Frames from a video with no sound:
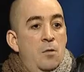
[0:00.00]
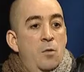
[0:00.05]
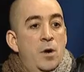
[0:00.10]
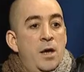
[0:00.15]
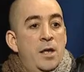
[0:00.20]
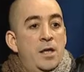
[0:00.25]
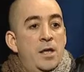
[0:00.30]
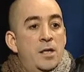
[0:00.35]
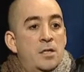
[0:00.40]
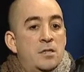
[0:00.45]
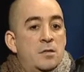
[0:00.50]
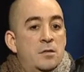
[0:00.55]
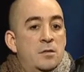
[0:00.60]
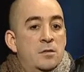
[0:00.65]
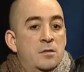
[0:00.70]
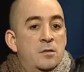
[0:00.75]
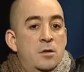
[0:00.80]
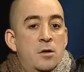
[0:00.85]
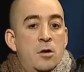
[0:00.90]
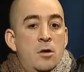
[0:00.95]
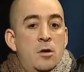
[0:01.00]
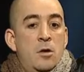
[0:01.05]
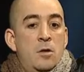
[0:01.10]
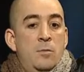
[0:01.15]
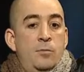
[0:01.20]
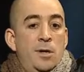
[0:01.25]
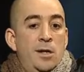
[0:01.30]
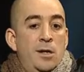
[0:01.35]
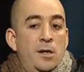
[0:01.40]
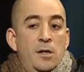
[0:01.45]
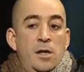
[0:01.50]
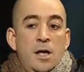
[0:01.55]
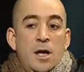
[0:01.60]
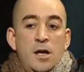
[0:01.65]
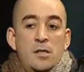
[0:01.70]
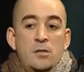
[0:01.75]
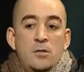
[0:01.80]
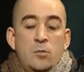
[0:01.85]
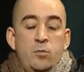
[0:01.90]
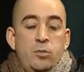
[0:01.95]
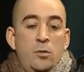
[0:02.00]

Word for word: way, yes, because uh, being in the eyes of the